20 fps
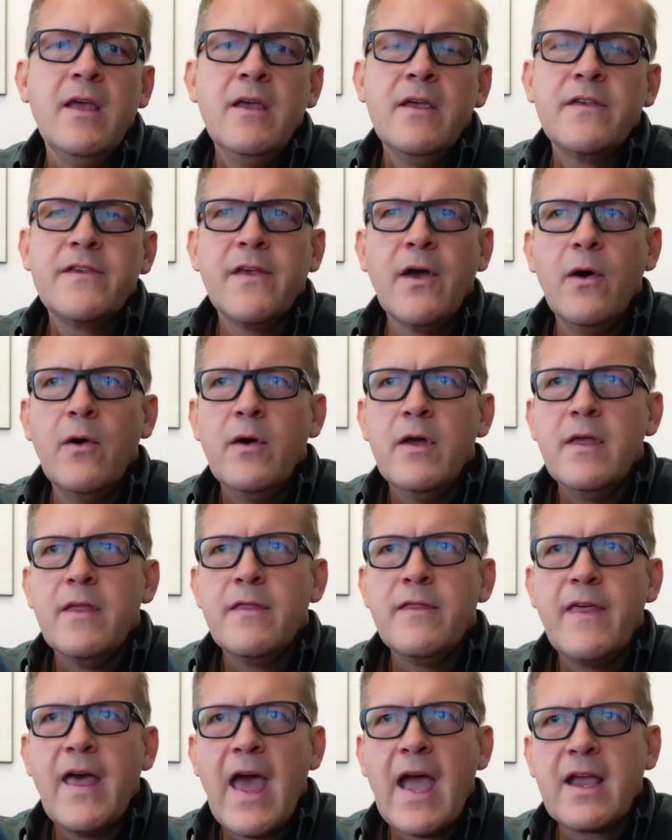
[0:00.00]
So
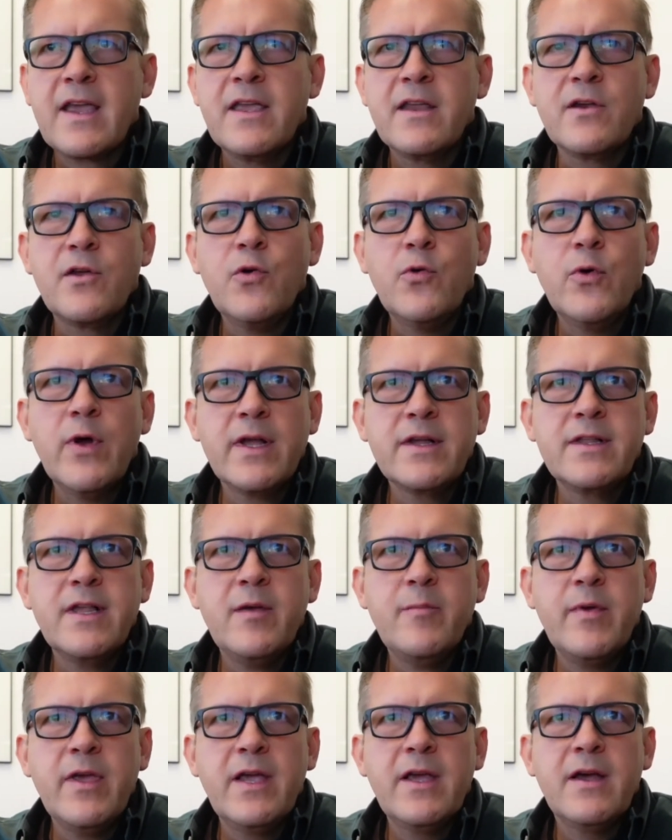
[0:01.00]
that can
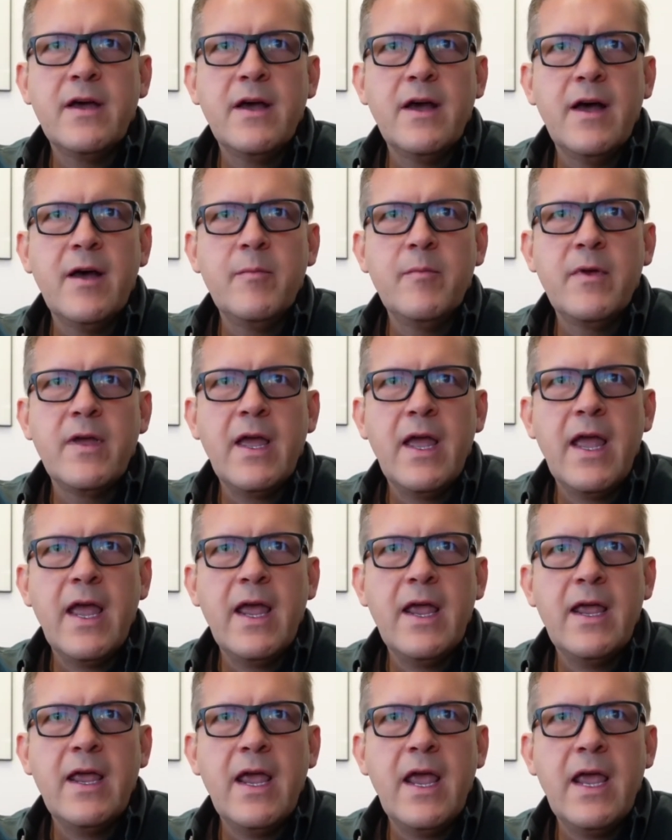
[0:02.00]
quickly become
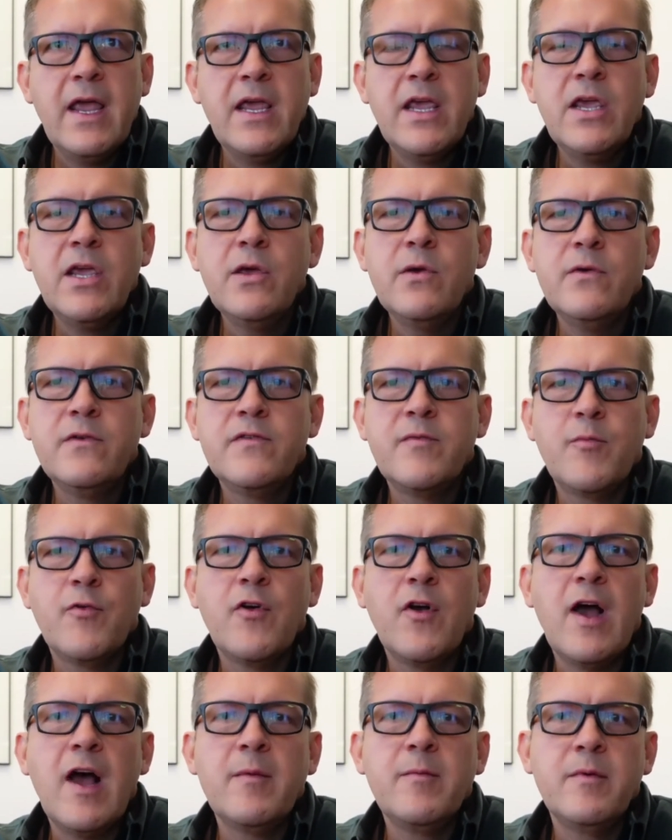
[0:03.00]
a huge
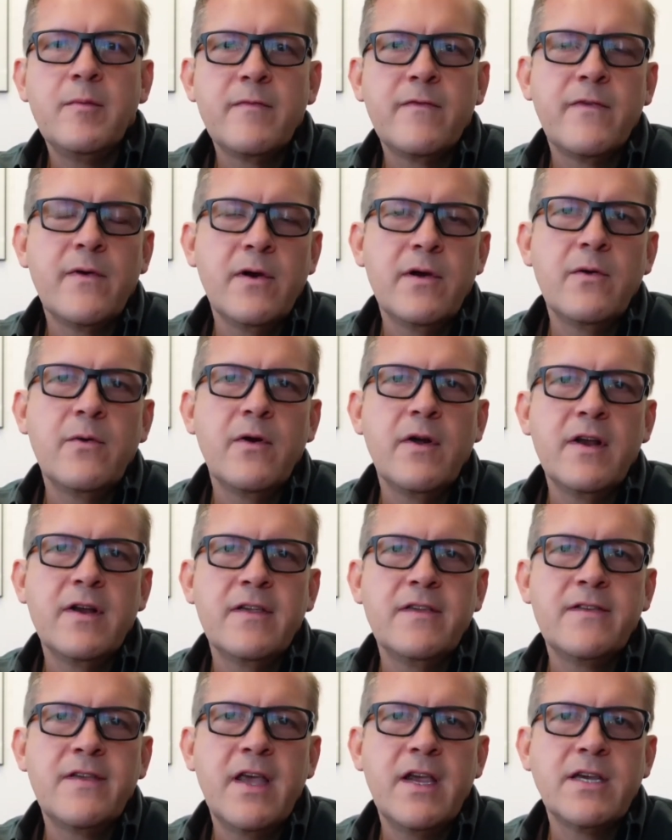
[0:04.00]
problem for an
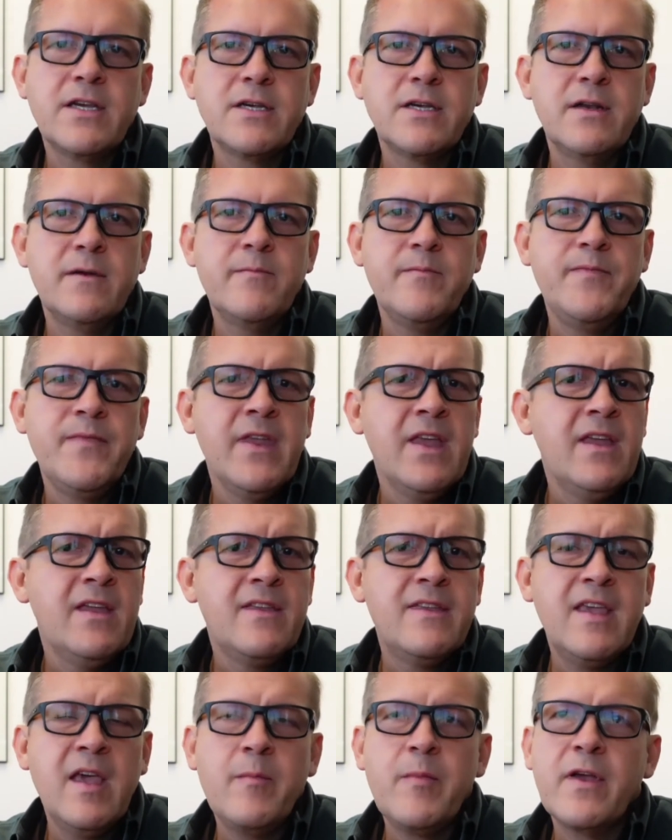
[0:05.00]
organization.
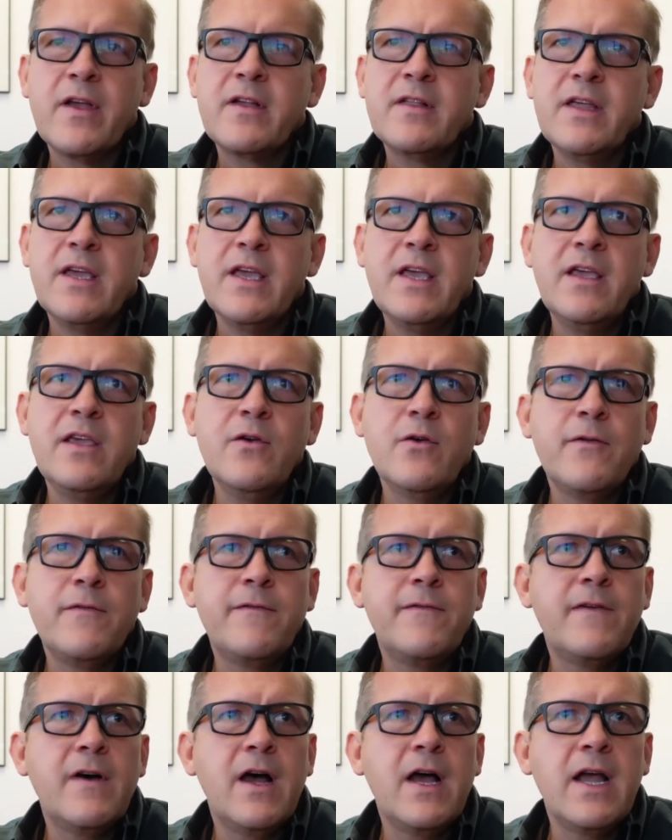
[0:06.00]
Typically, you'll
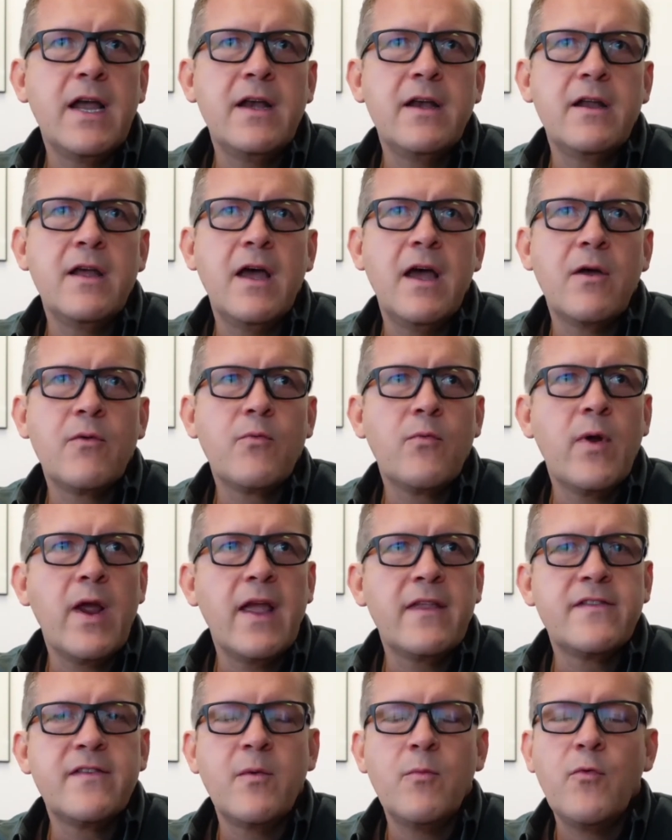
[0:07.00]
find a
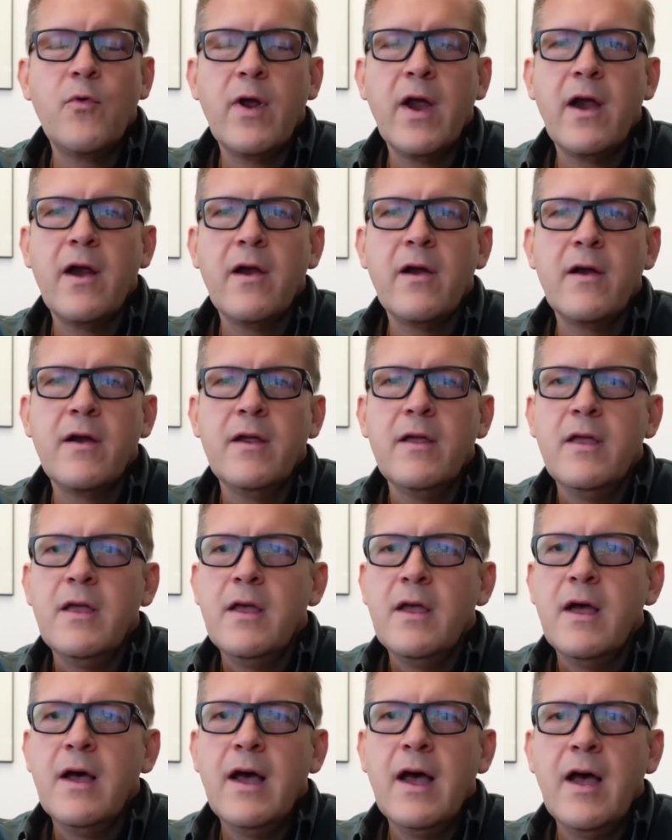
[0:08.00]
ransomware
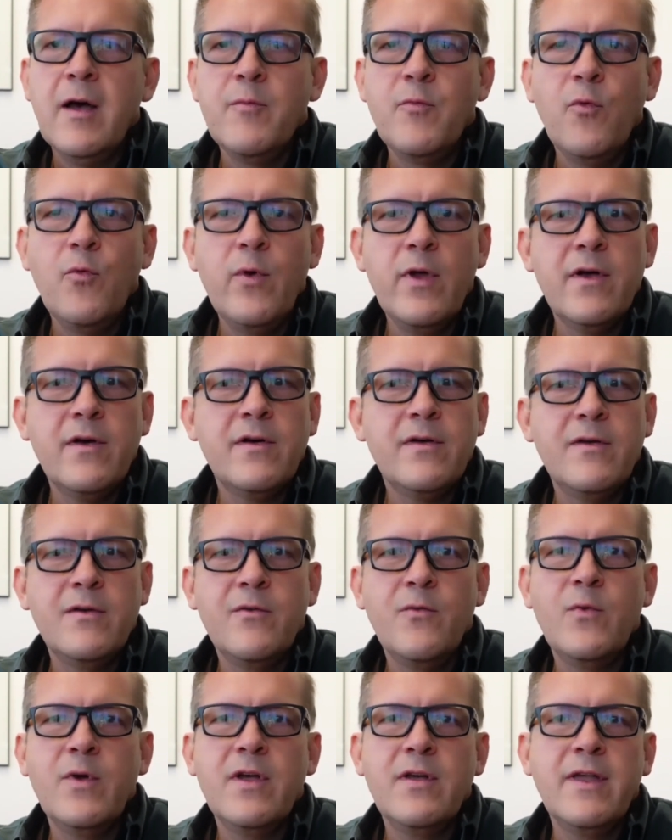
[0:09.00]

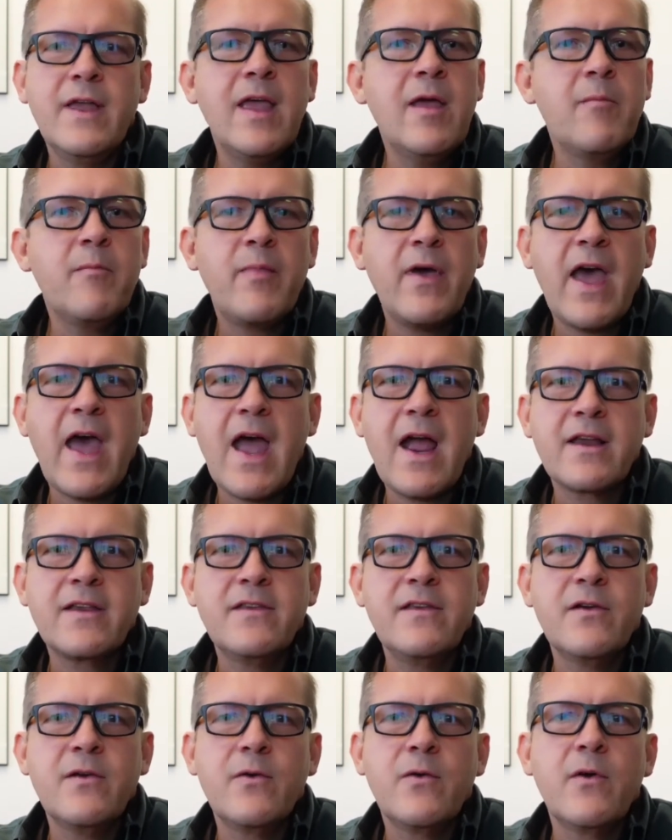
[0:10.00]
will
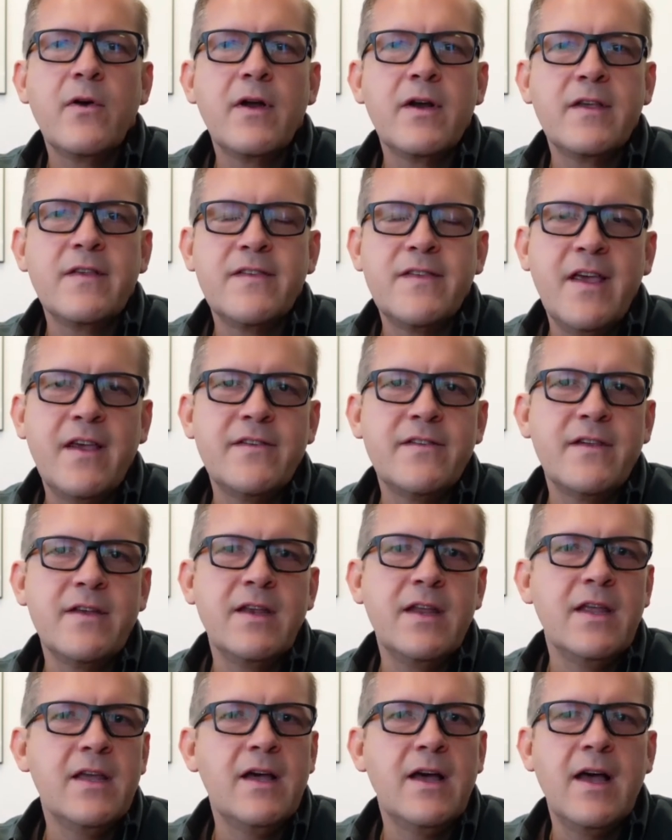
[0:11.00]
impact your
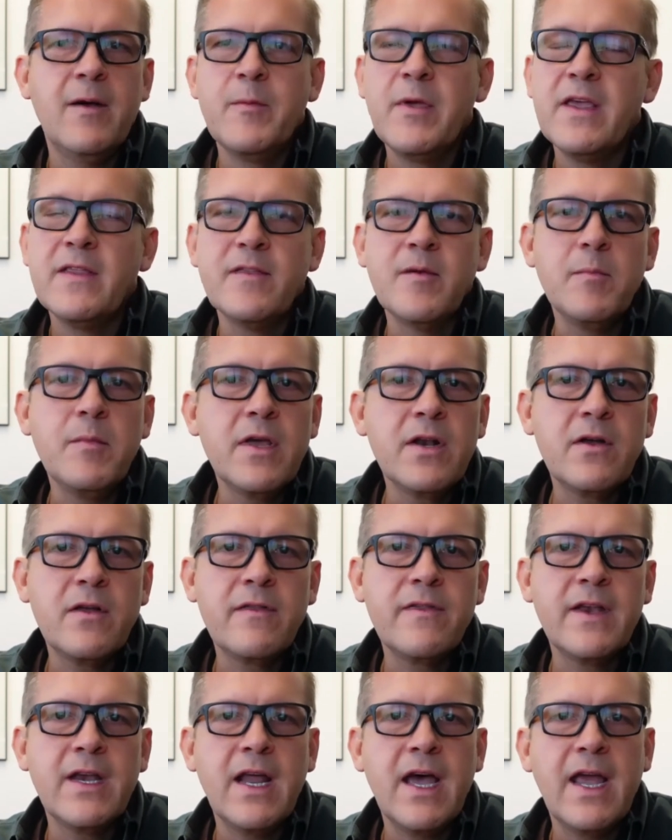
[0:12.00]
organization in the middle
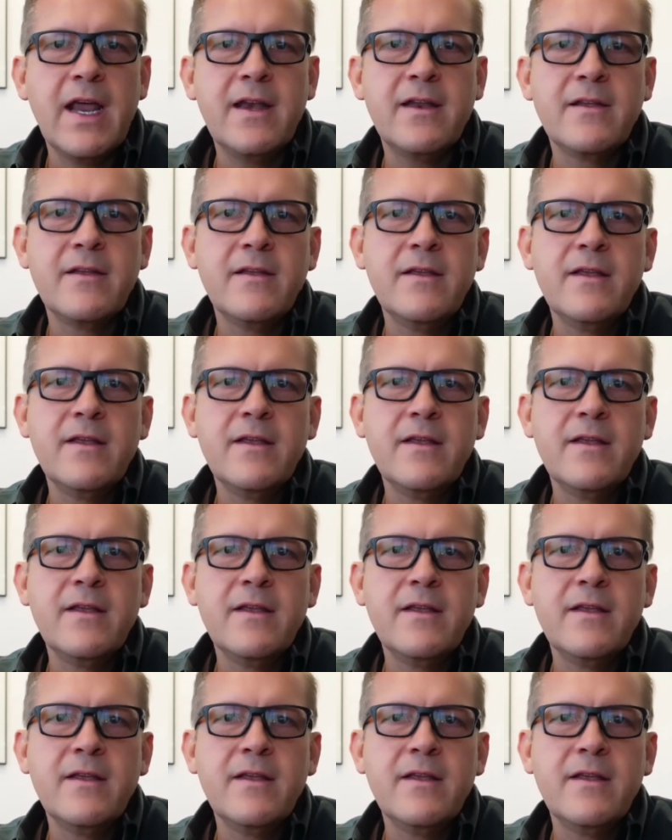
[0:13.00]
of the night